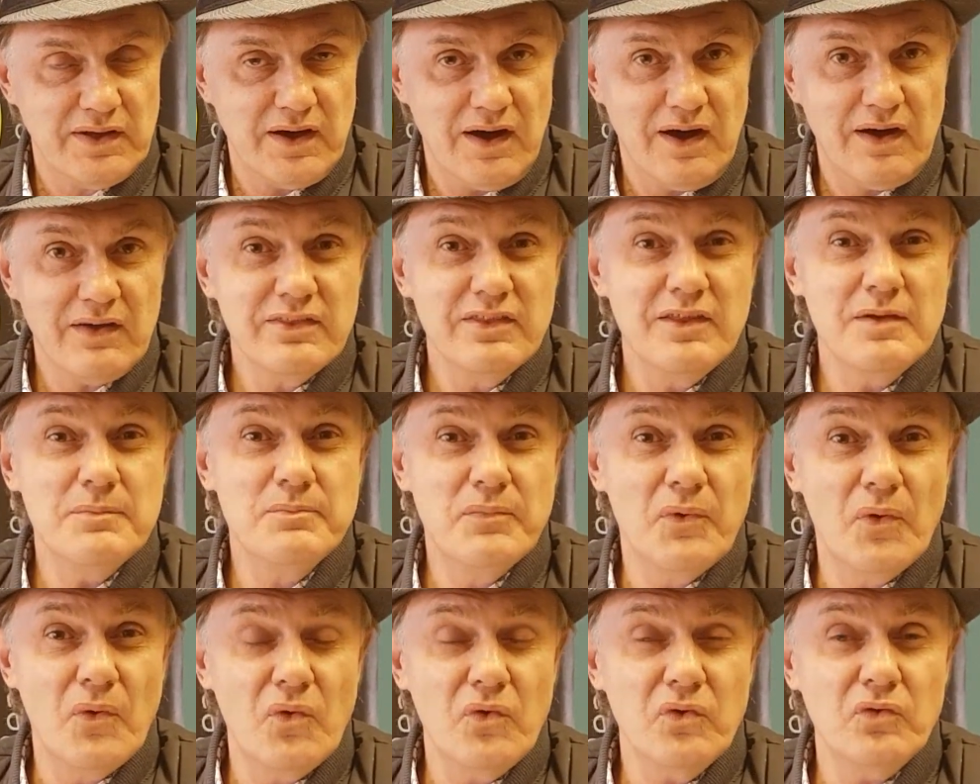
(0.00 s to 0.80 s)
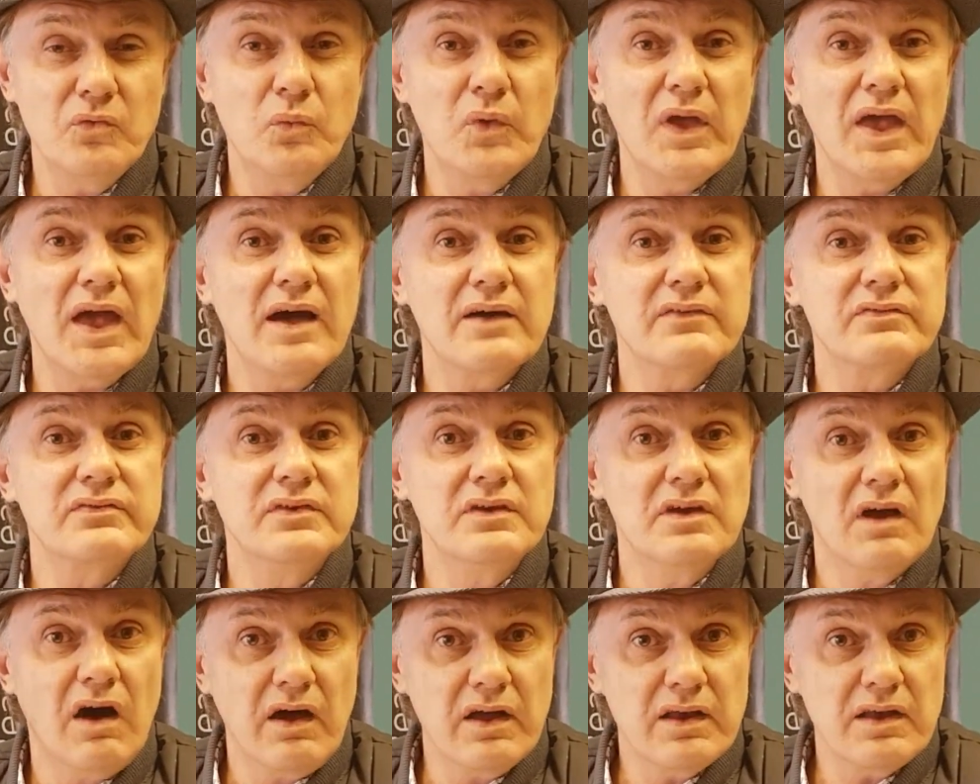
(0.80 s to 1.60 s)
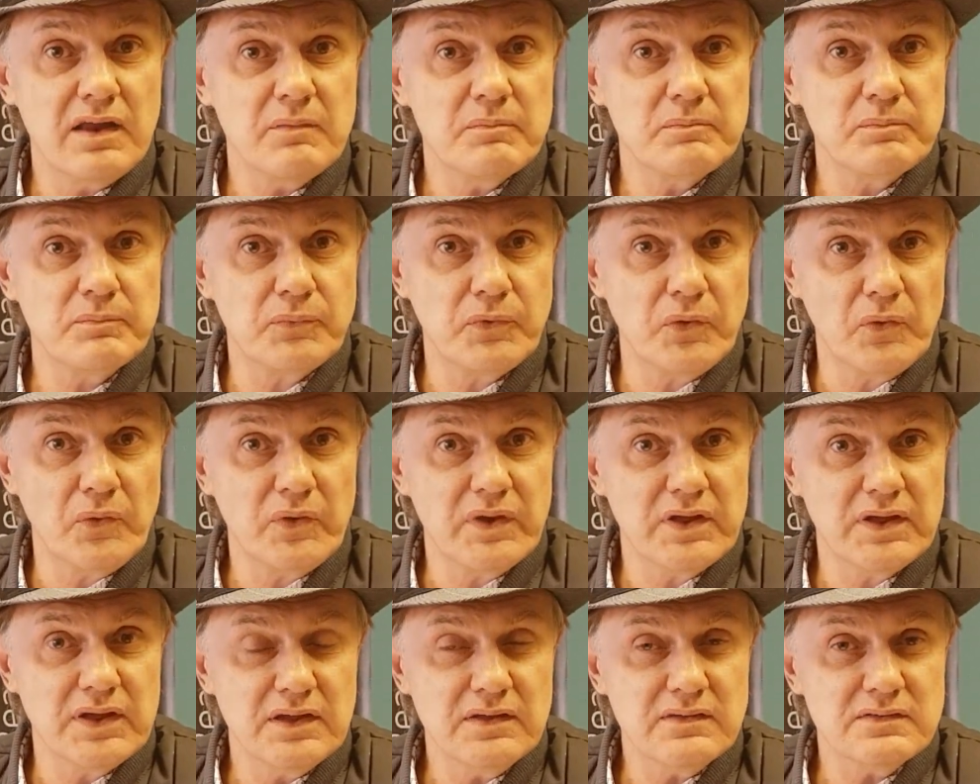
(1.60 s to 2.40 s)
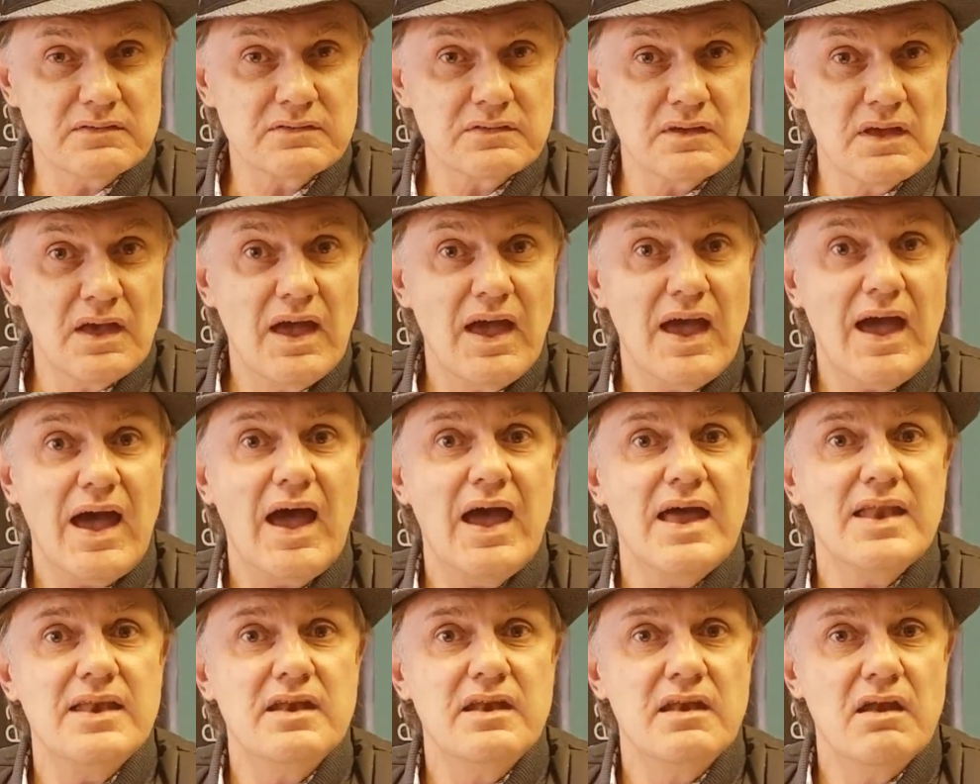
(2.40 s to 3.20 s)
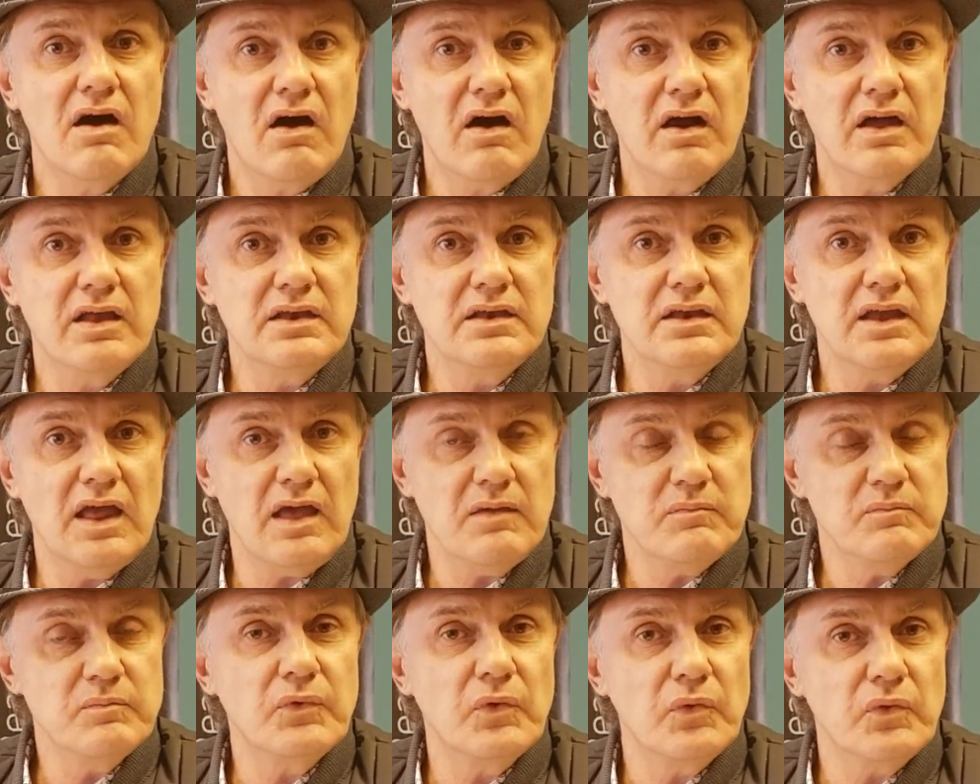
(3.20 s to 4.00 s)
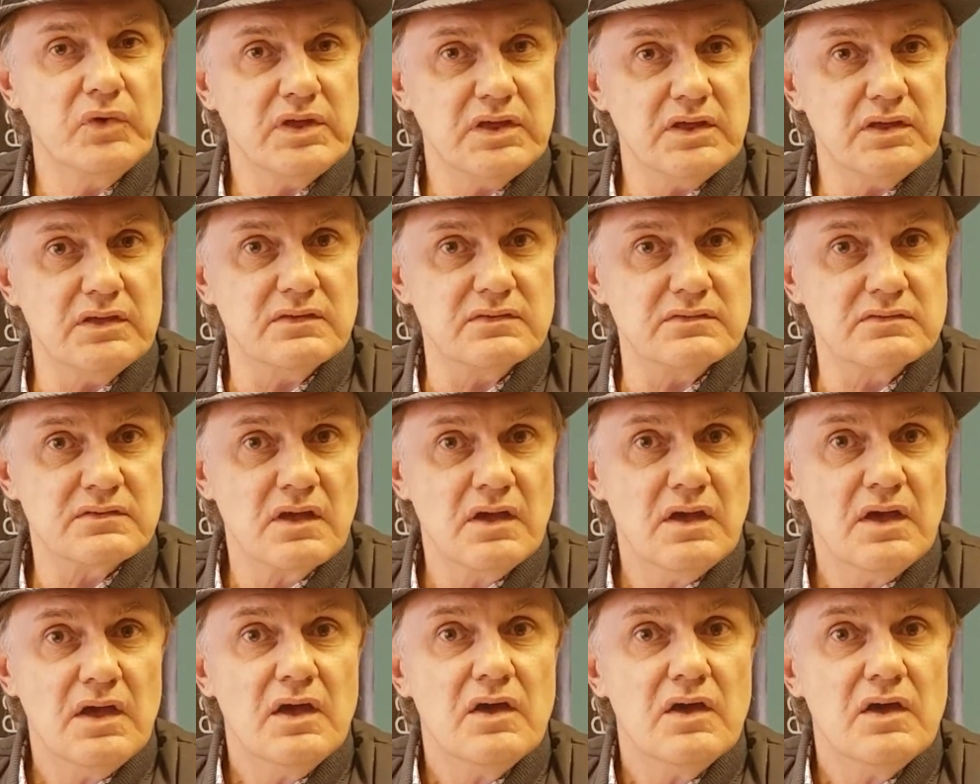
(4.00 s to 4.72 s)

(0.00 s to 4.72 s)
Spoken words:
On the board, we have 9 employers and 9 employees